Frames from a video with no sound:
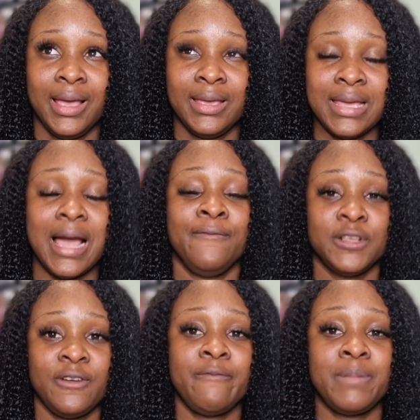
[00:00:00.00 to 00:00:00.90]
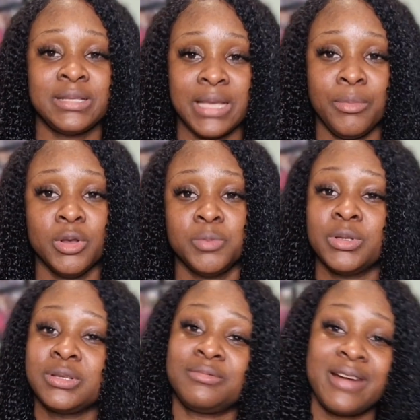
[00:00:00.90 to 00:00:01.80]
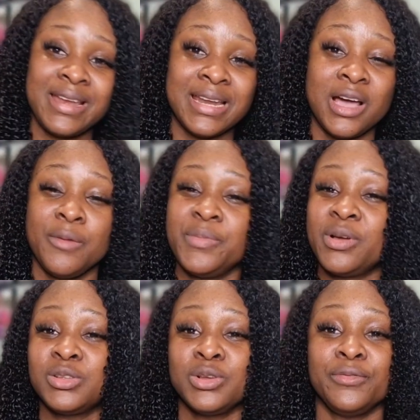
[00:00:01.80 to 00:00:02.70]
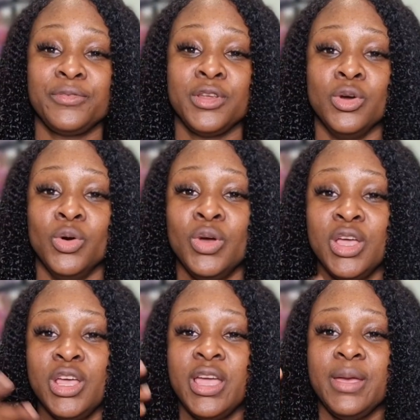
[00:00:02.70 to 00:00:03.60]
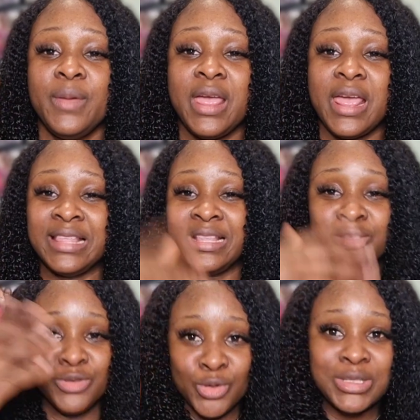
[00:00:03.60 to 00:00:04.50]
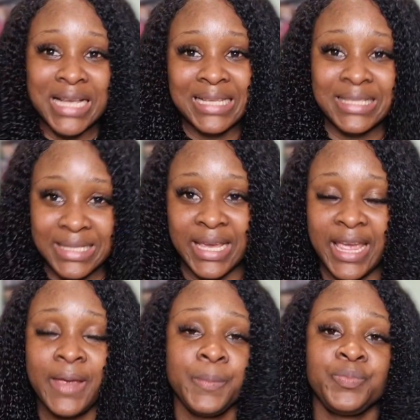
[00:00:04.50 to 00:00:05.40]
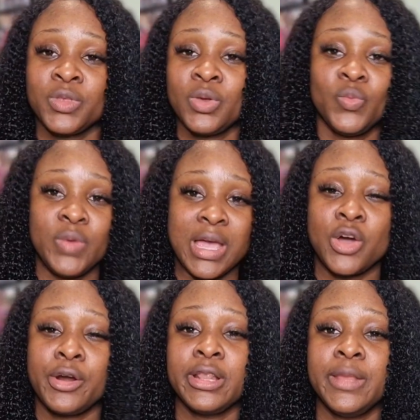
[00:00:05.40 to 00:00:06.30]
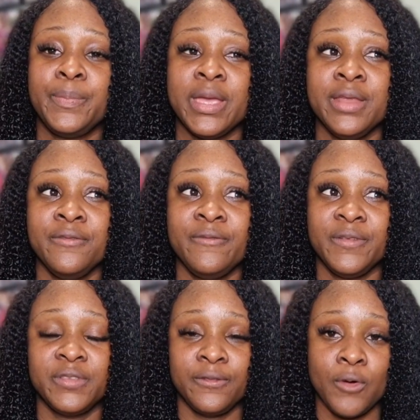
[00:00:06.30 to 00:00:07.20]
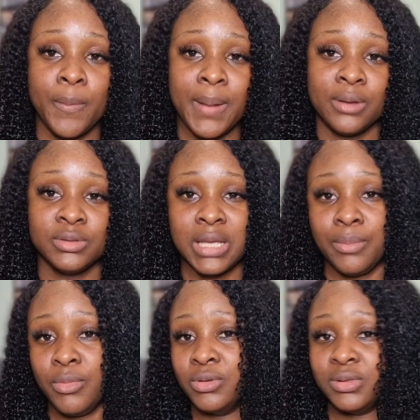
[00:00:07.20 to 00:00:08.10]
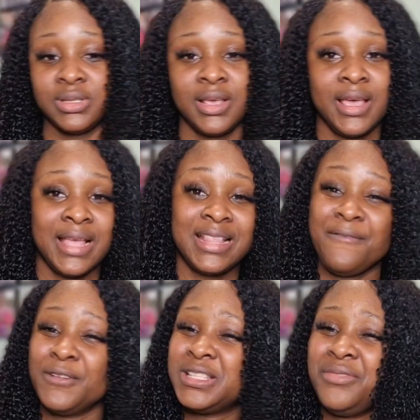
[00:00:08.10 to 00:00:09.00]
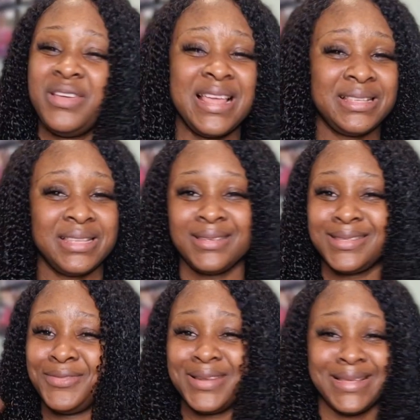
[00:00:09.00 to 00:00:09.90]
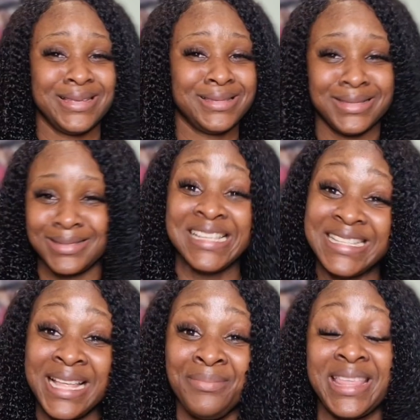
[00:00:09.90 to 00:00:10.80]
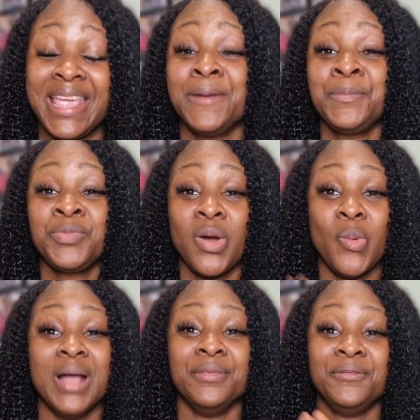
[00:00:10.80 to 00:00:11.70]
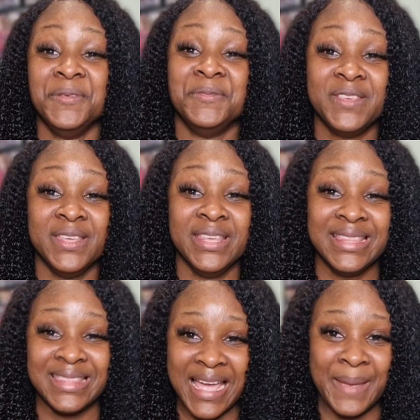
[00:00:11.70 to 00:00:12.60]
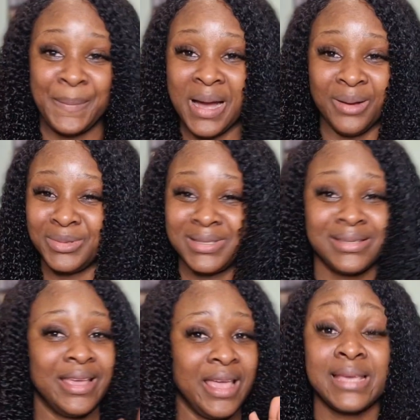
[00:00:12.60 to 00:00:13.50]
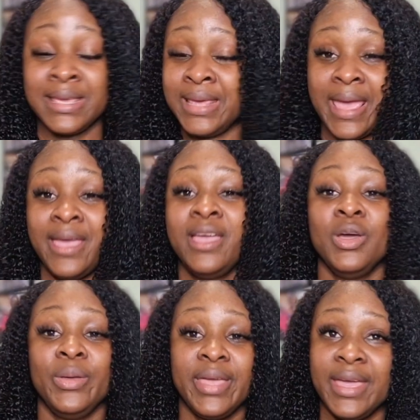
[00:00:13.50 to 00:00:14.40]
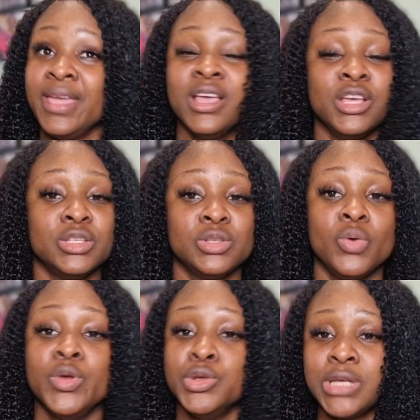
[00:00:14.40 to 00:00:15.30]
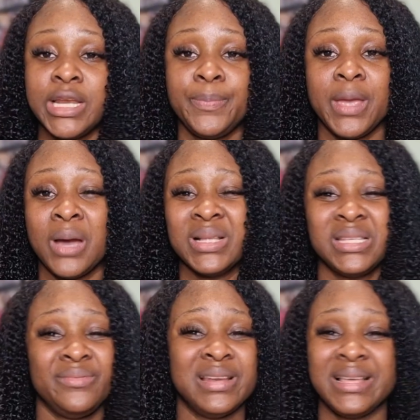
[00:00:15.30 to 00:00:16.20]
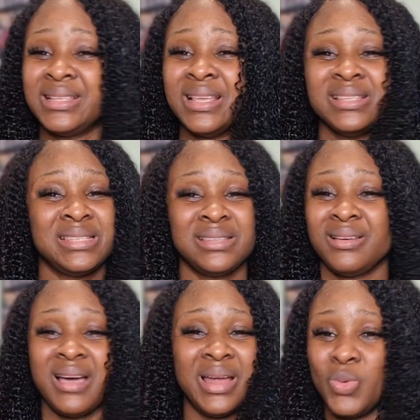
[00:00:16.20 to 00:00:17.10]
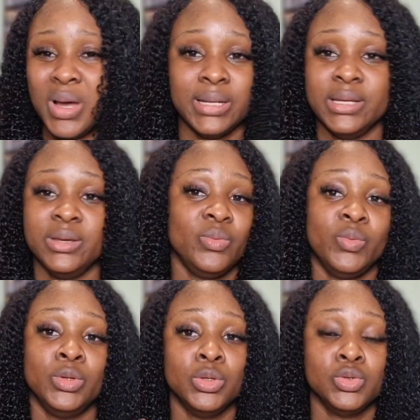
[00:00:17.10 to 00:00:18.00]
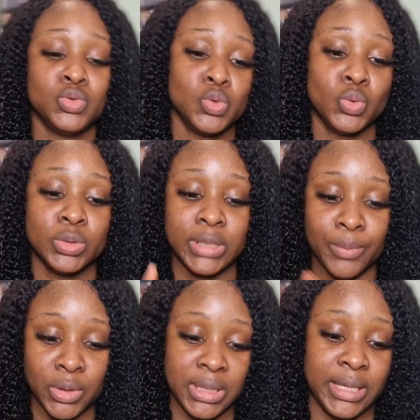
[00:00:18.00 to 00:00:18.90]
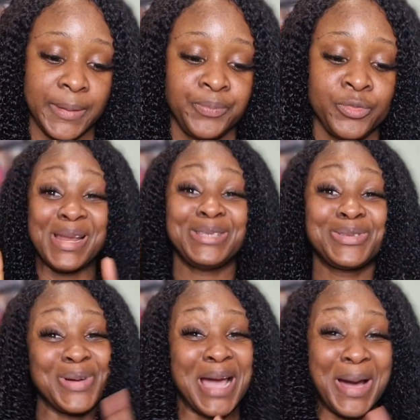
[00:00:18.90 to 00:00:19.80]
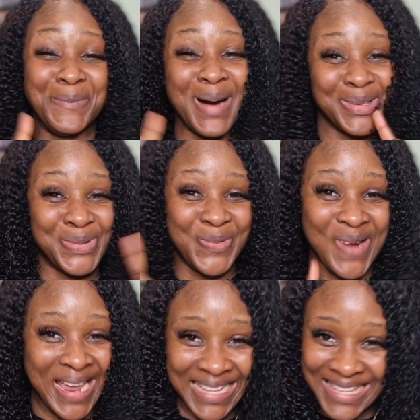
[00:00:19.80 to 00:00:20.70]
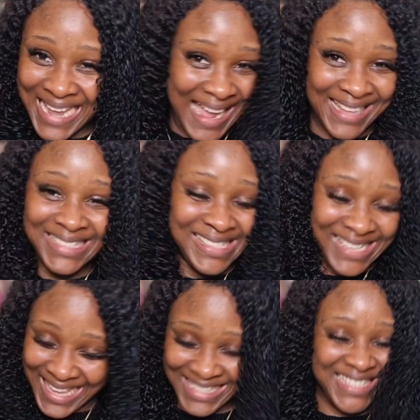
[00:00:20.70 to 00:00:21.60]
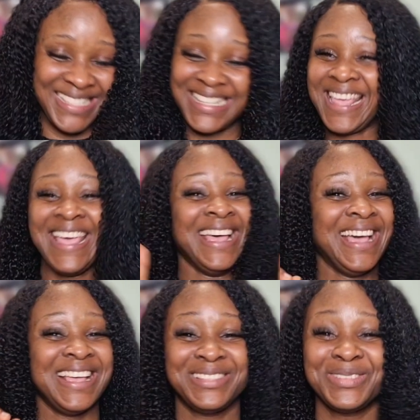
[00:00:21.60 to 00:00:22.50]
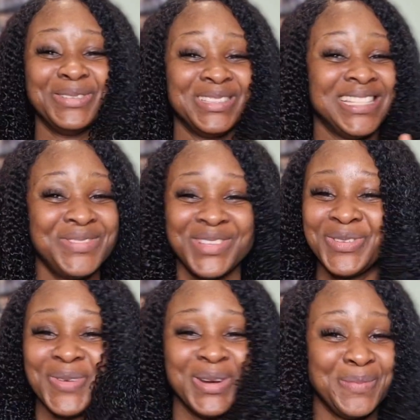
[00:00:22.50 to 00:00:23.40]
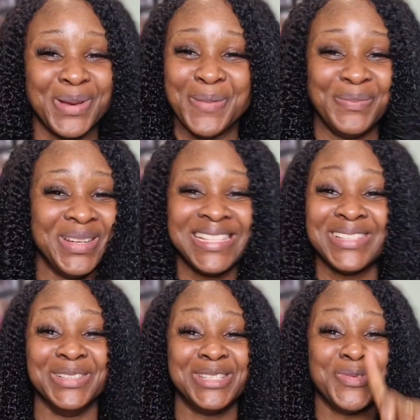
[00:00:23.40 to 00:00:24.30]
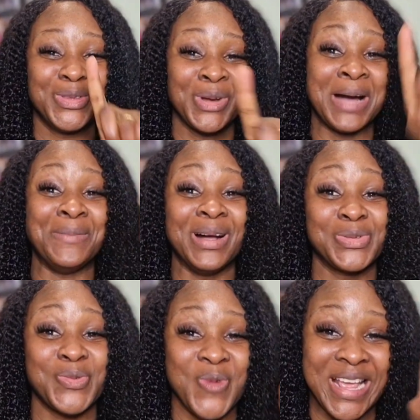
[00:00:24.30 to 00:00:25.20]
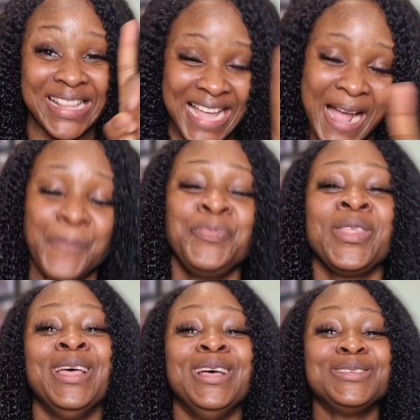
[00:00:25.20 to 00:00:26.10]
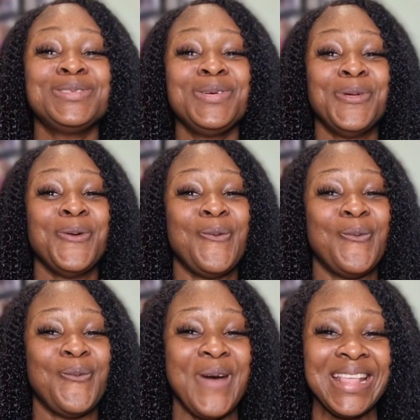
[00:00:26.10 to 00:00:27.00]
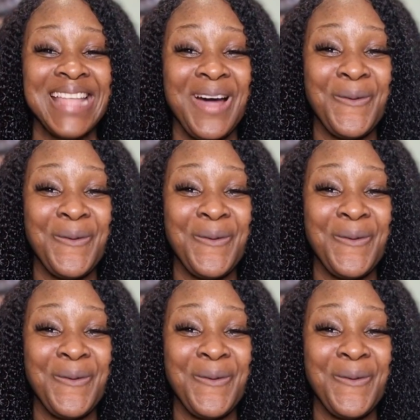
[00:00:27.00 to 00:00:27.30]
Yeah, £45 a month. But right now, because of, you know, the new tax year, we are currently paying £54 a month. Therefore, TV license is the same thing, £159 a year. Okay, so we usually pay our TV license annually. We don't do the monthly. Let's talk about weather. Yes. So this video will not be complete until we talk about weather. So weather